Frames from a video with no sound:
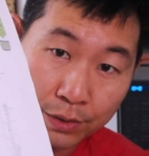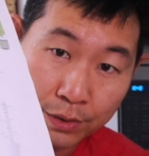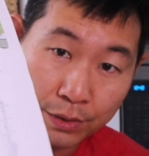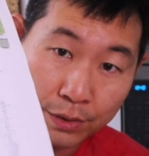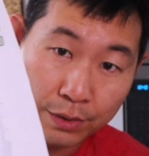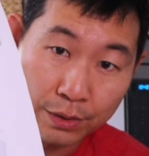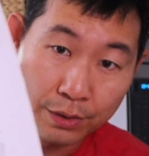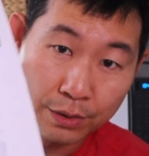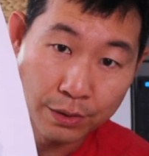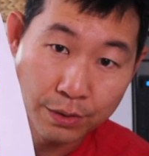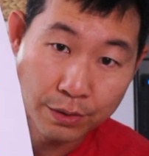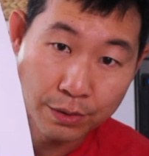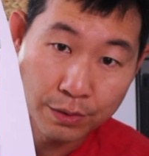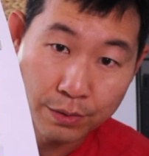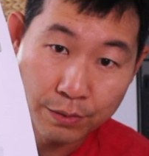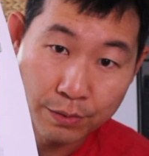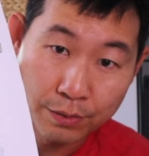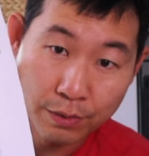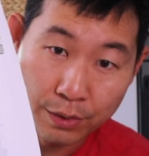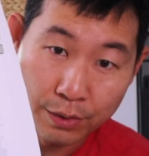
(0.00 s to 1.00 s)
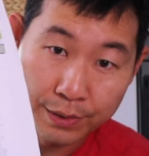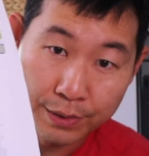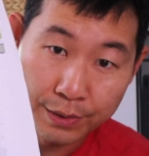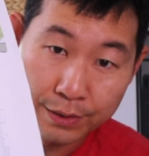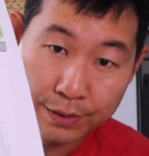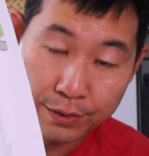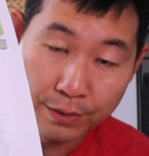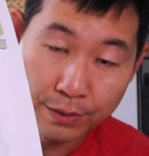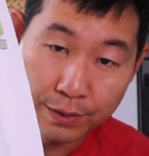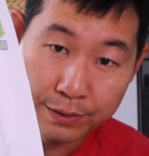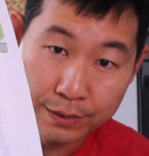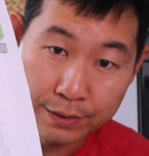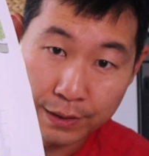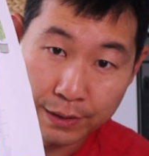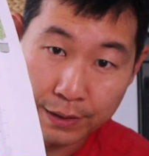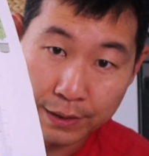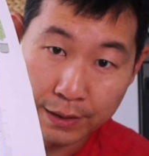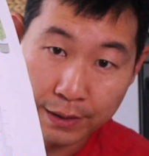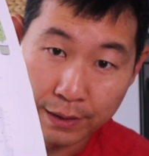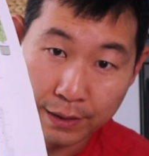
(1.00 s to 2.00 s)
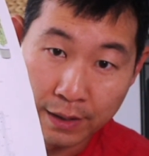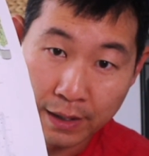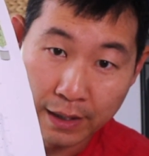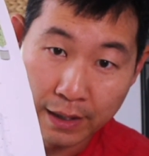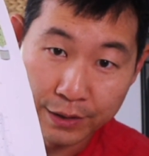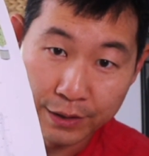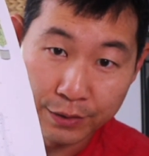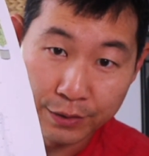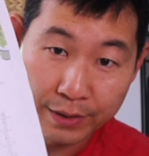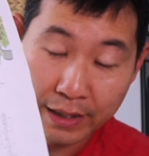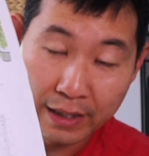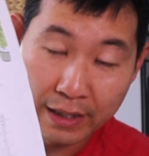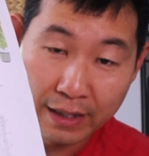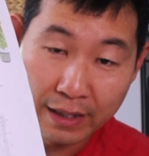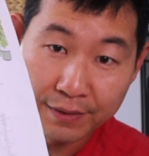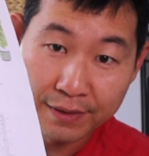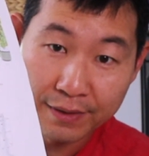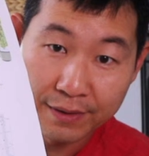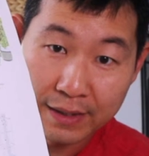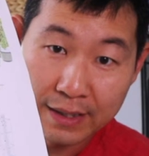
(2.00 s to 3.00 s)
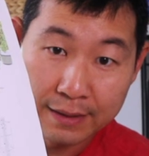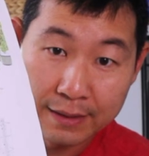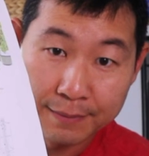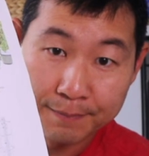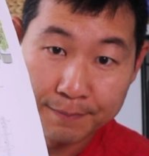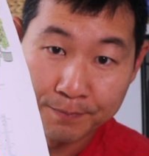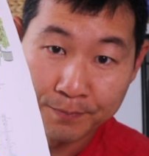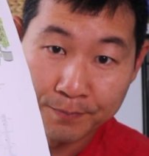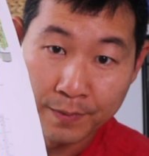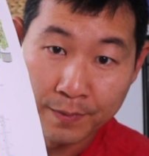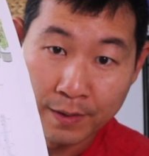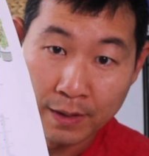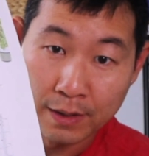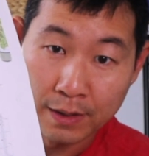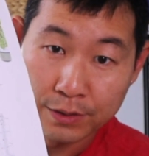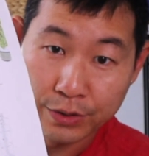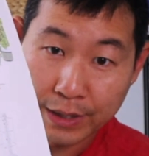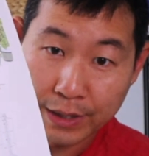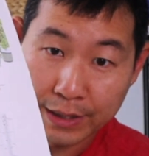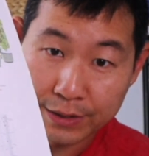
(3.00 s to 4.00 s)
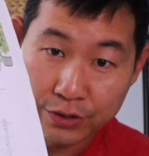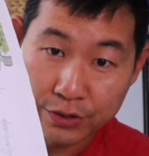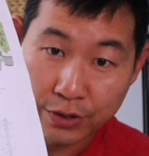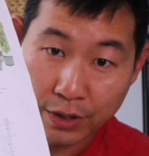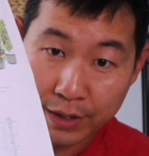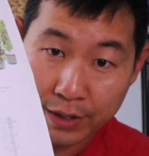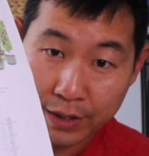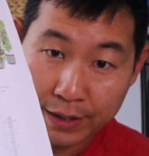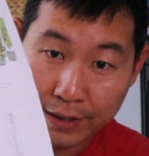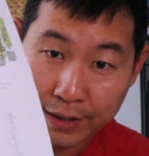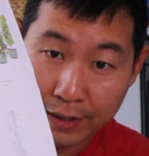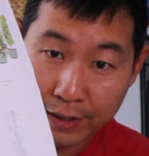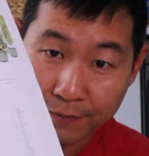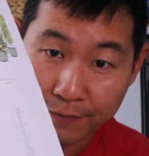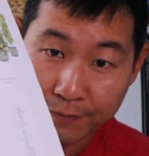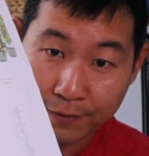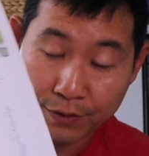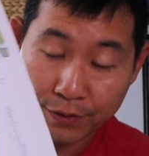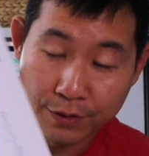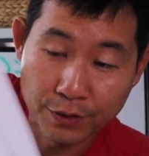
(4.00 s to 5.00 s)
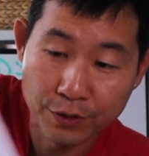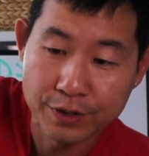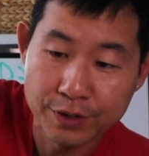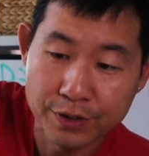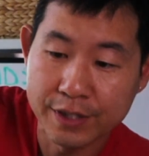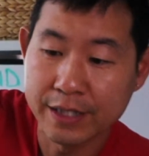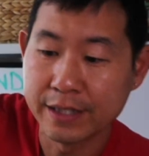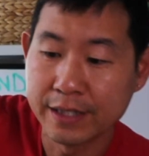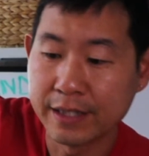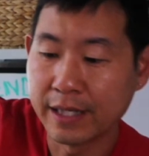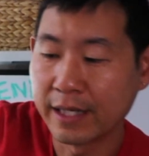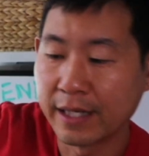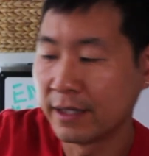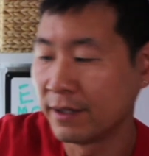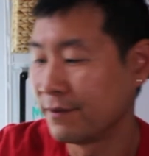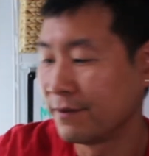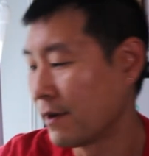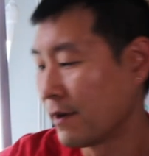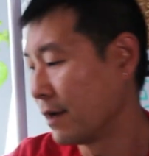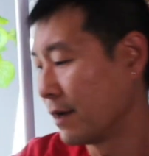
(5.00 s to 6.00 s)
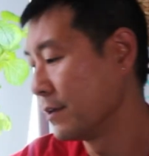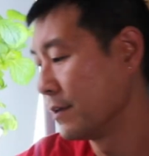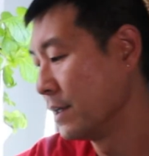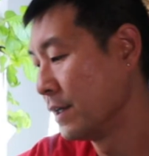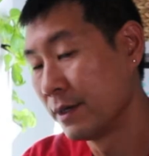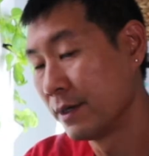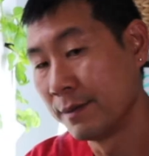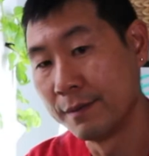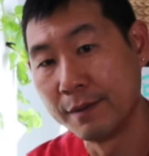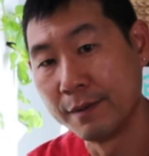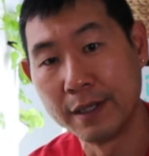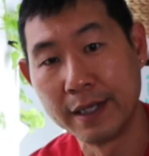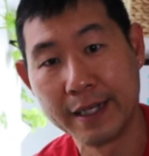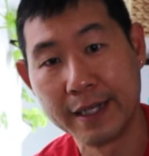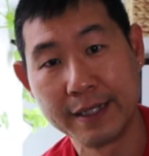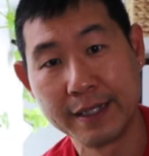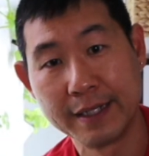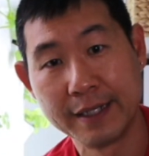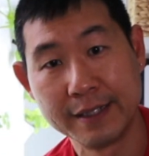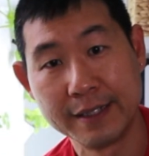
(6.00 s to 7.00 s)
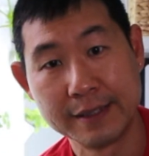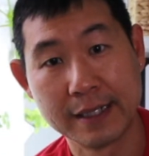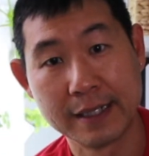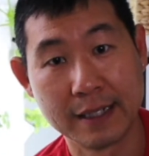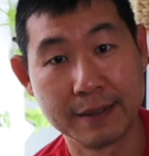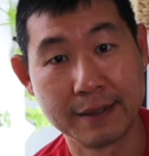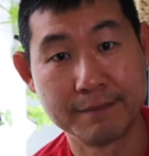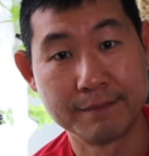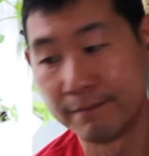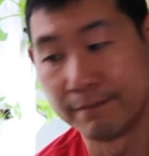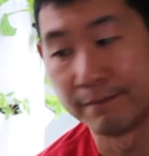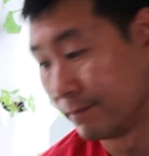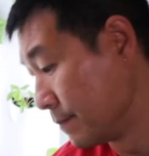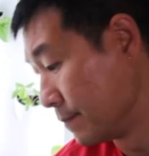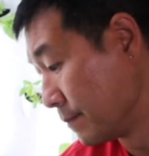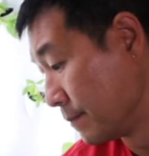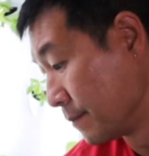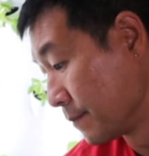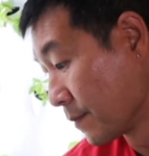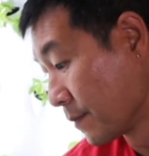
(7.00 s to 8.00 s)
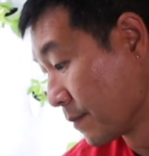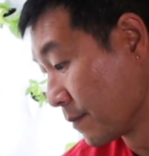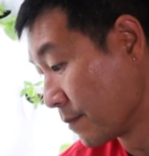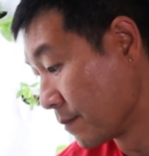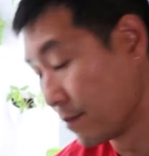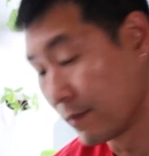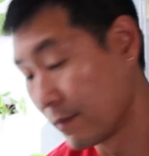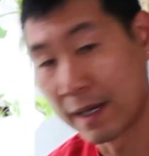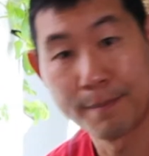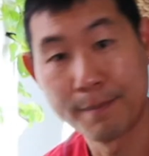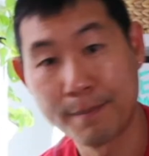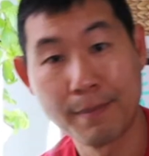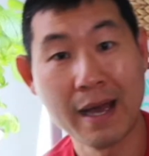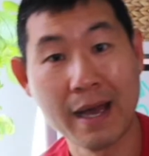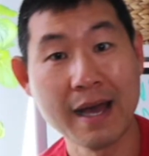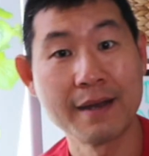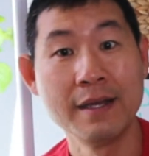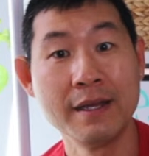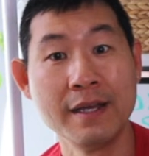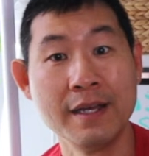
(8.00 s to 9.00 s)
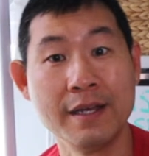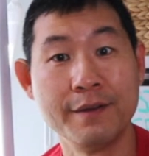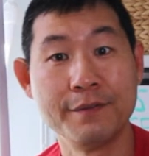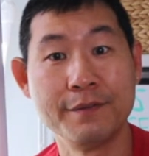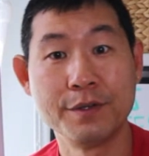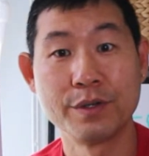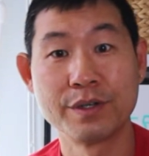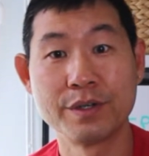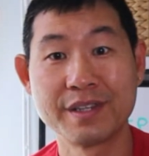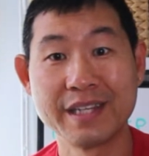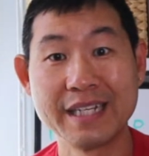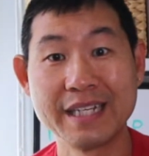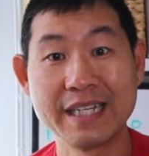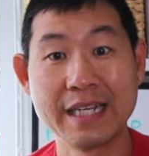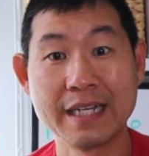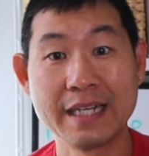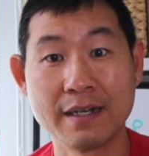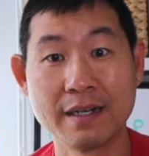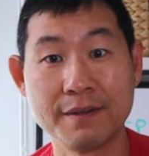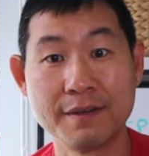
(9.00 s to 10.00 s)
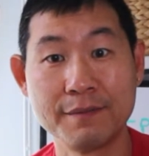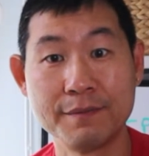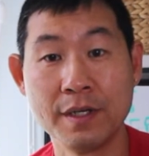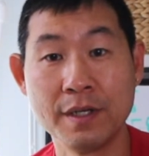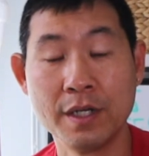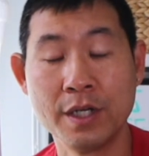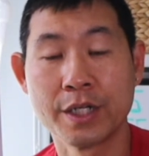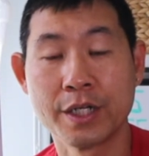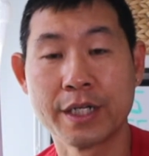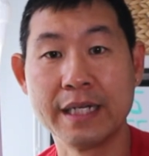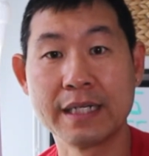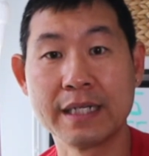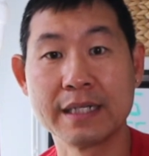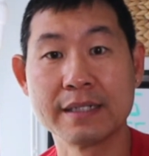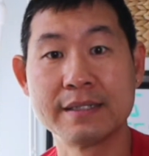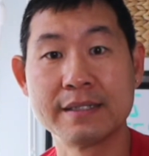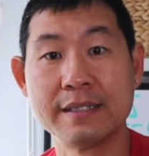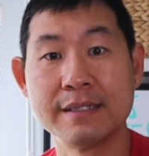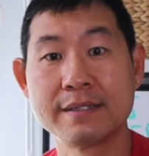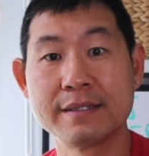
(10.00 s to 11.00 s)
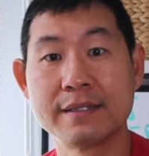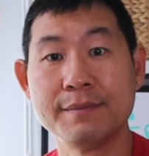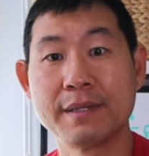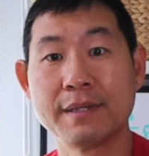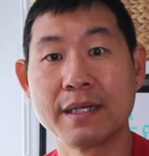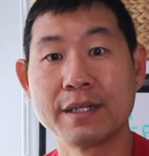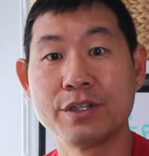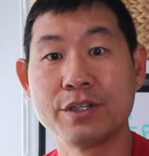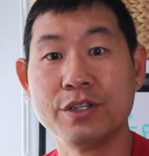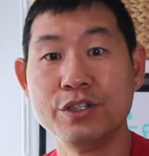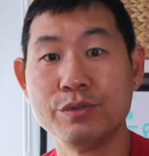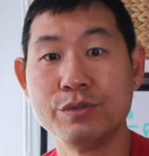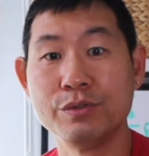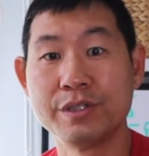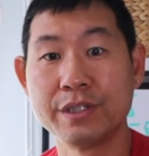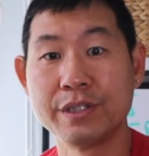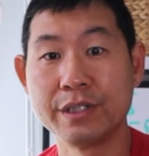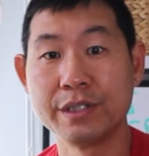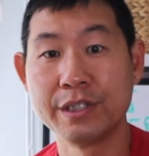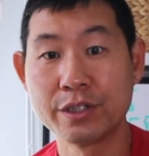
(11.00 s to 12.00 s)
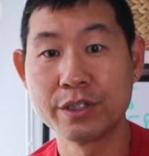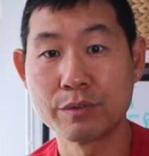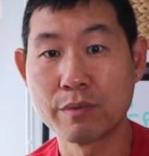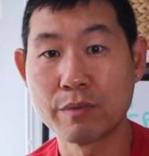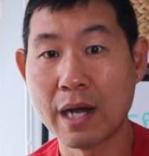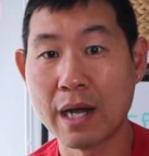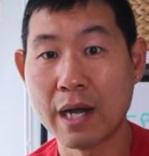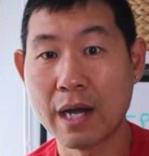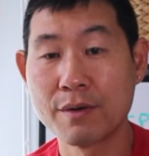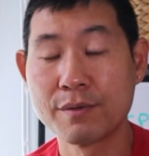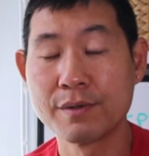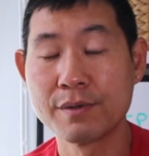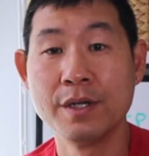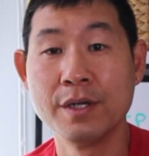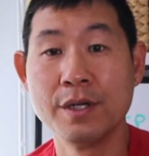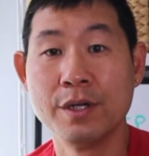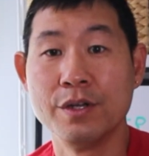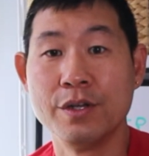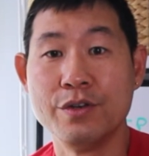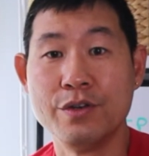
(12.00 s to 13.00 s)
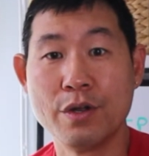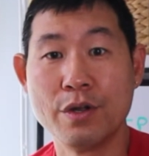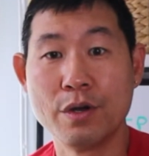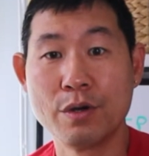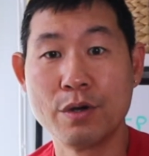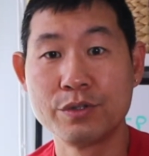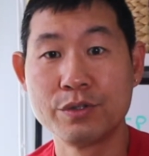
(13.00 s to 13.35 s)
grow indoors, and you get everything to get started here for $1385, and not bad if you're thinking of getting a system that you can use year-round, no dirt,